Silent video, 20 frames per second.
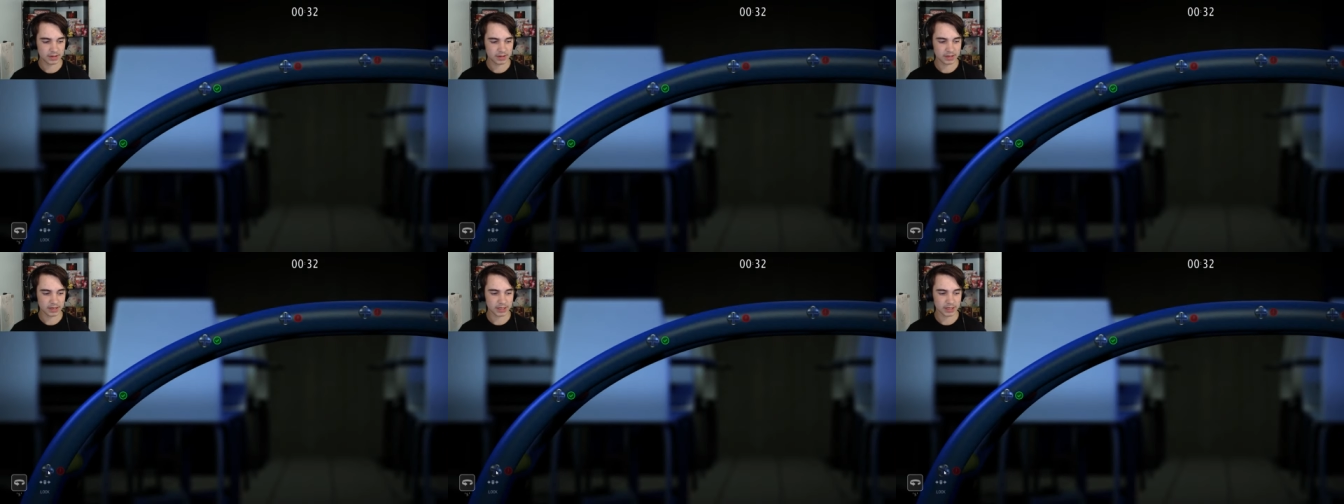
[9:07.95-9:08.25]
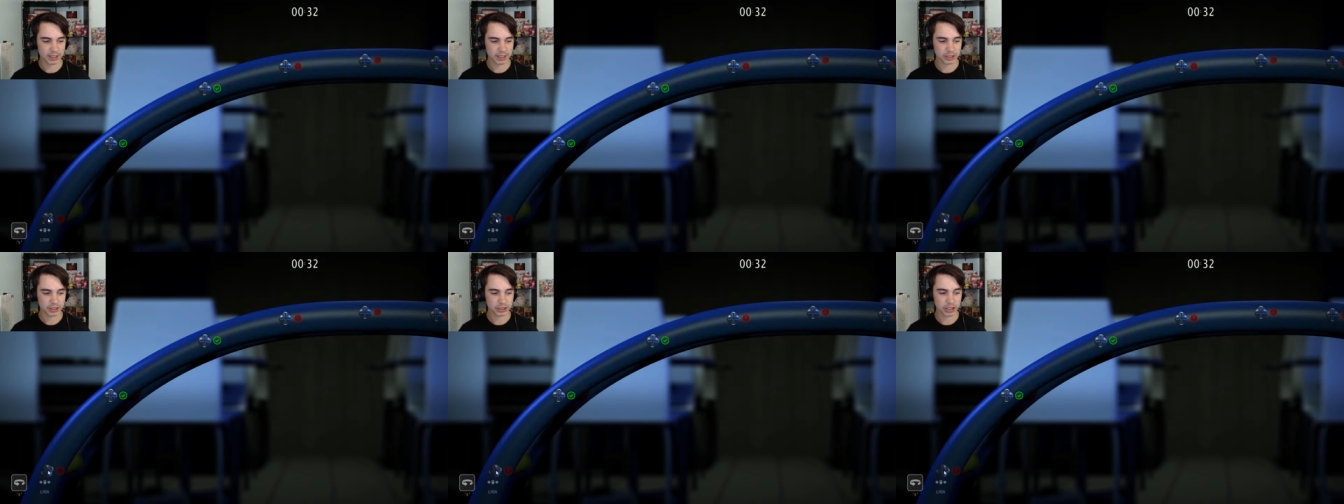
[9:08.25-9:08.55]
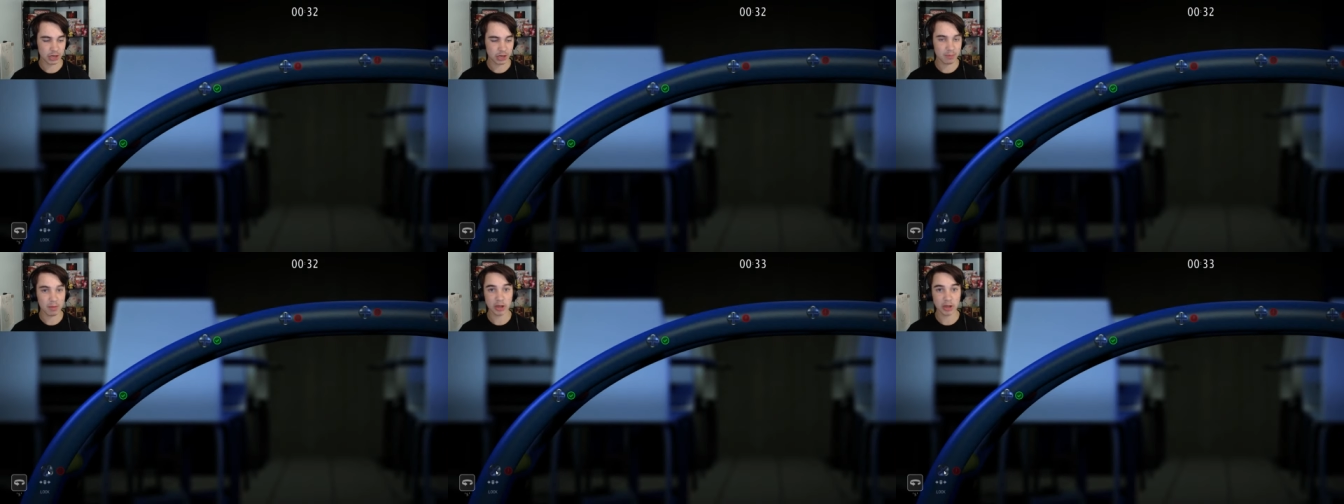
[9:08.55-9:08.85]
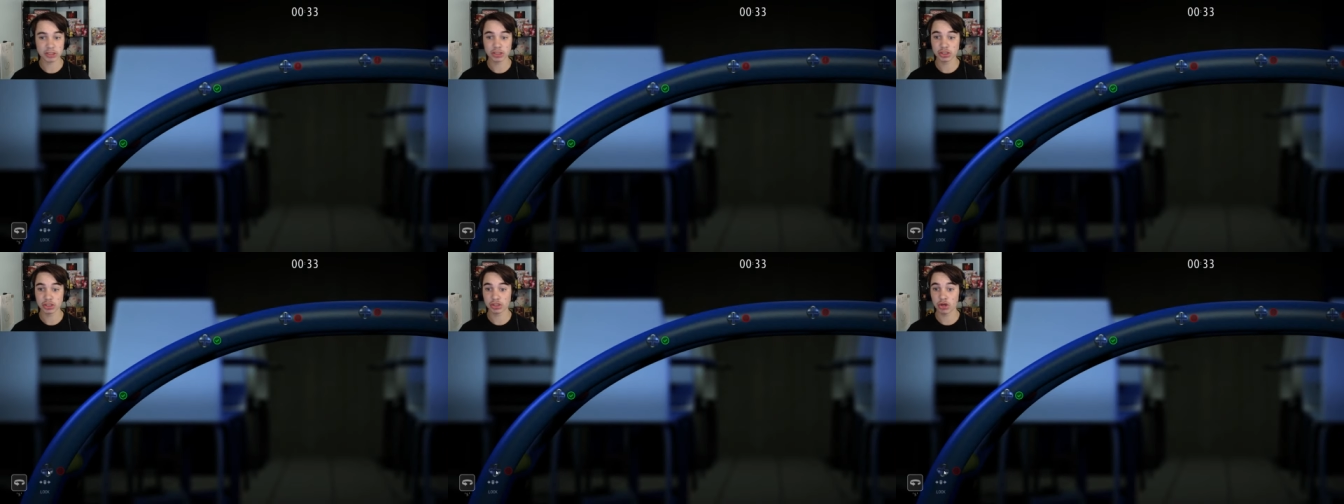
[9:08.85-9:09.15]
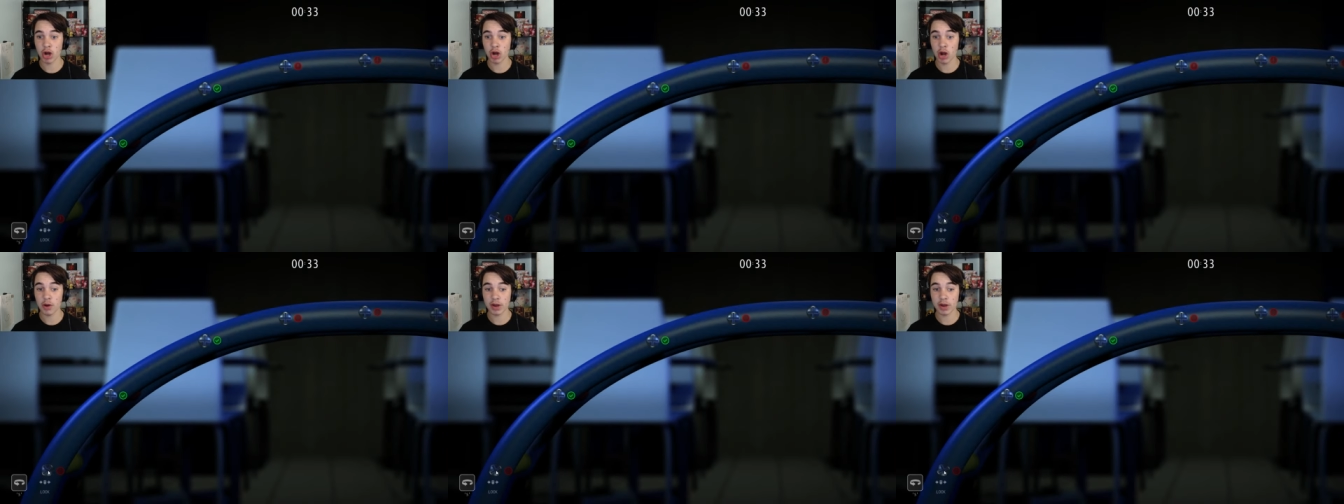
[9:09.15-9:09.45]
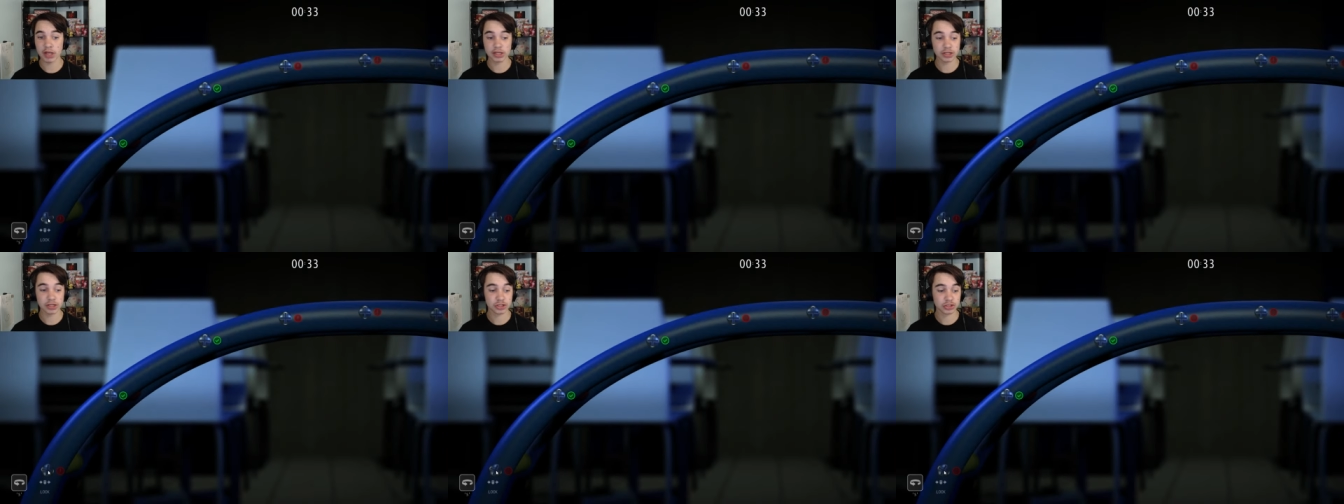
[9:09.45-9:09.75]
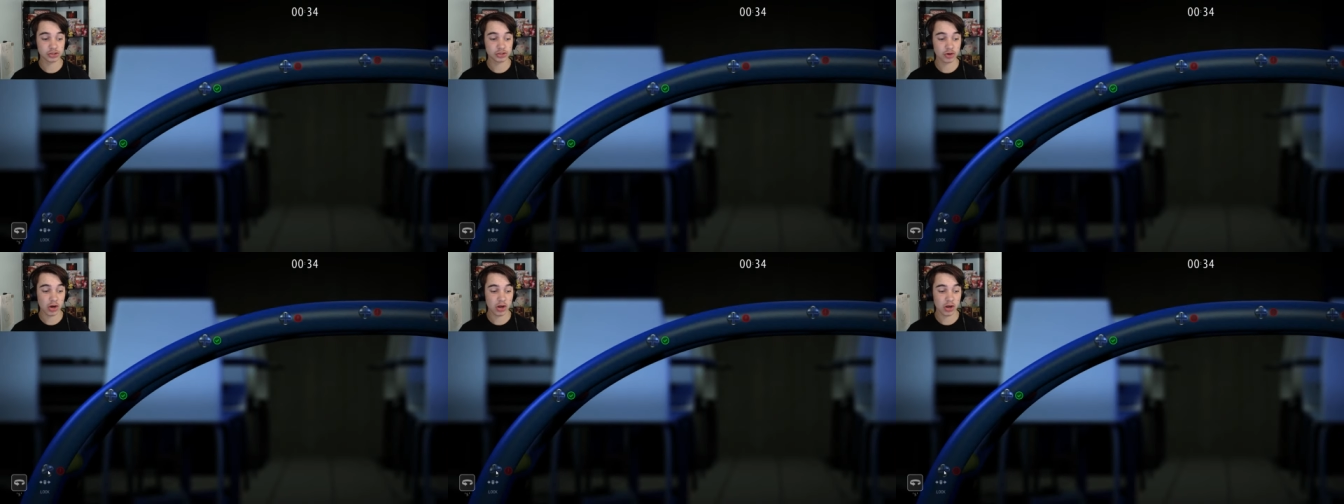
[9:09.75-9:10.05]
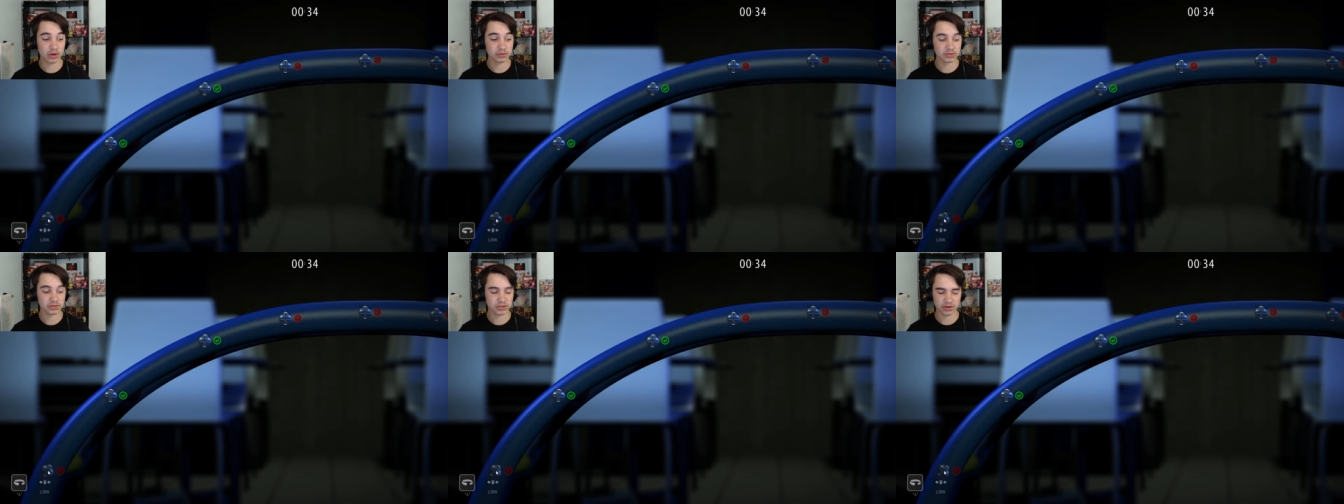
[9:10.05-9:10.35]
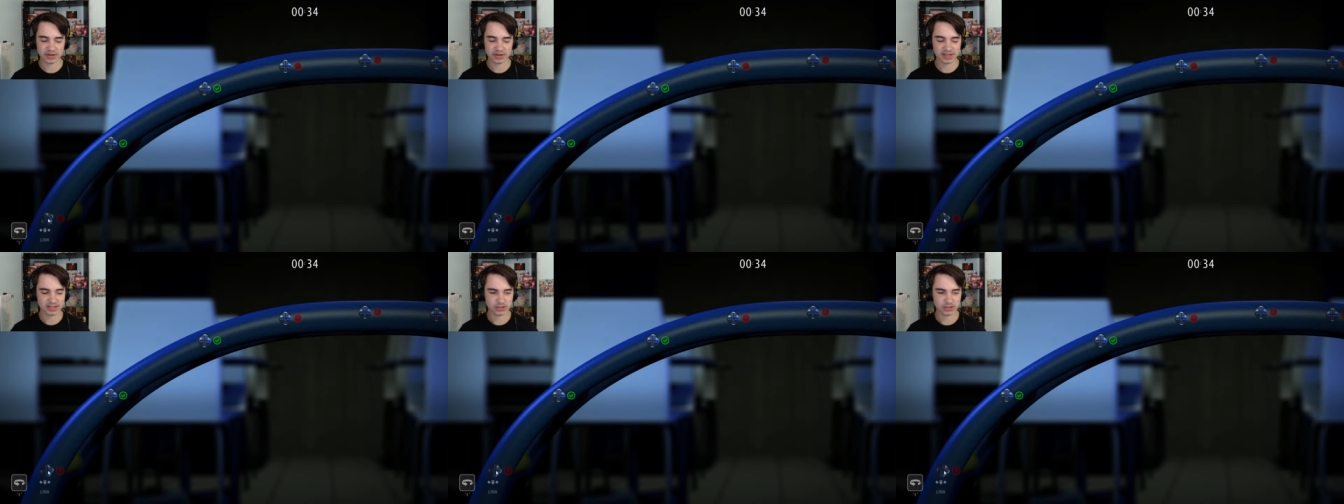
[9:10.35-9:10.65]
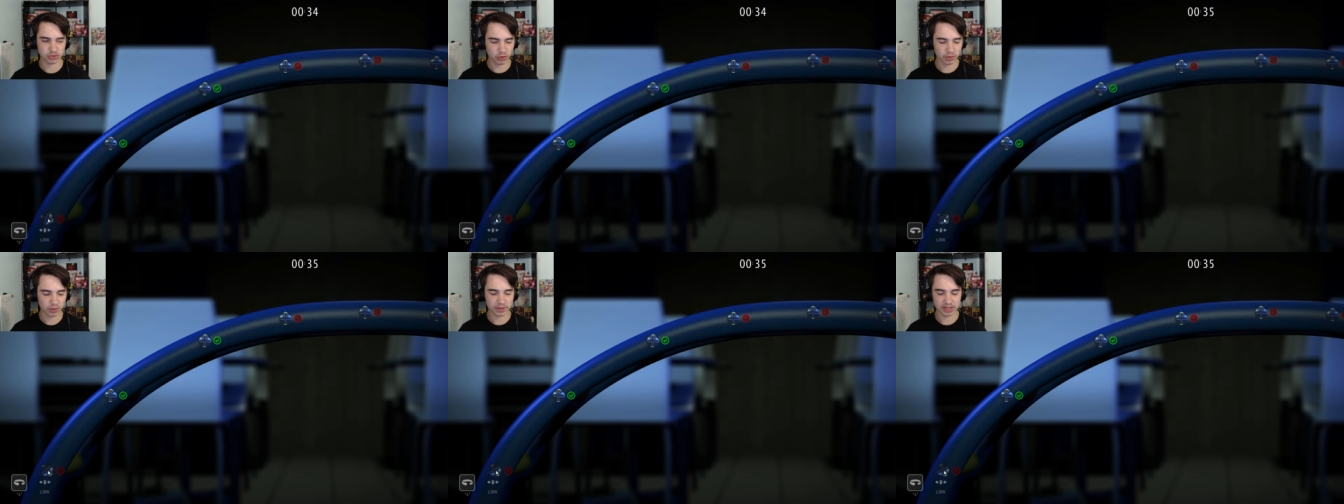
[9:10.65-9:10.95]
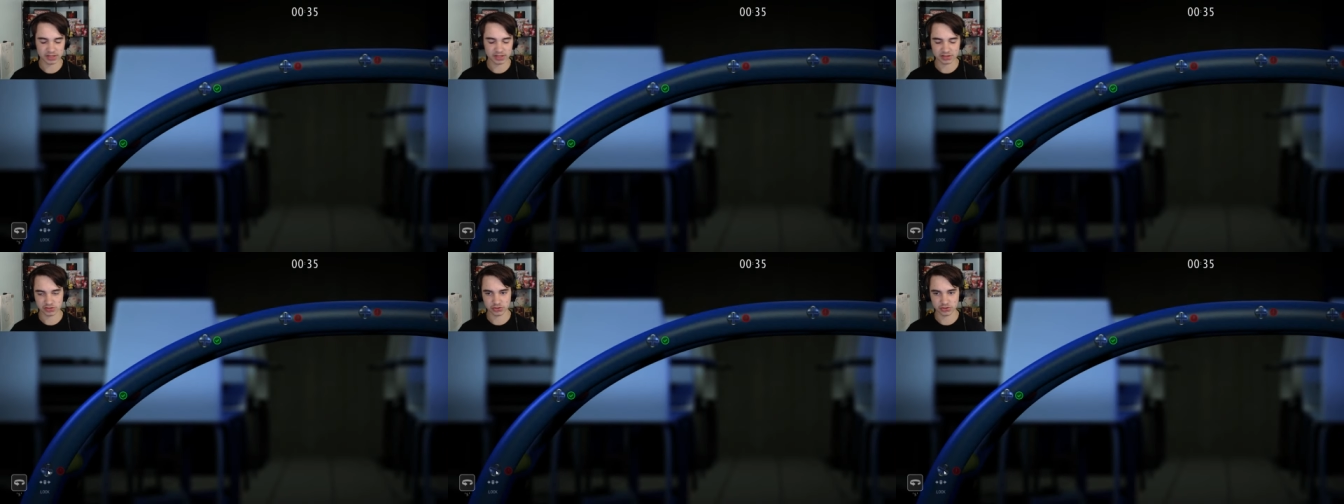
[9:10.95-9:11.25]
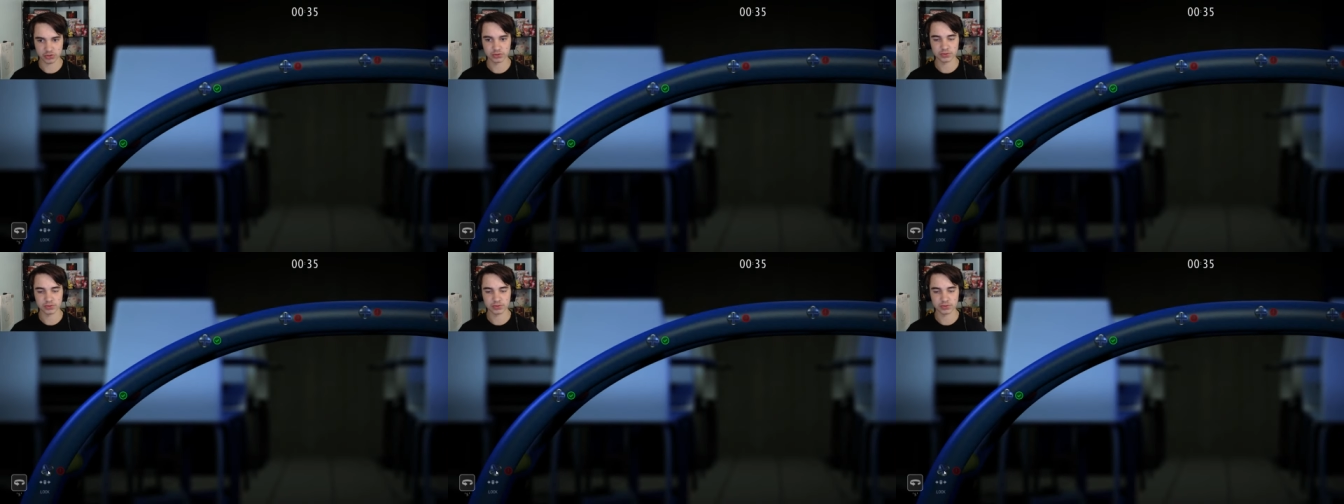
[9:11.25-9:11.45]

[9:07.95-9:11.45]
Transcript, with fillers: And let's keep unscrewing the screws. Or oh, I guess screwing in the screws.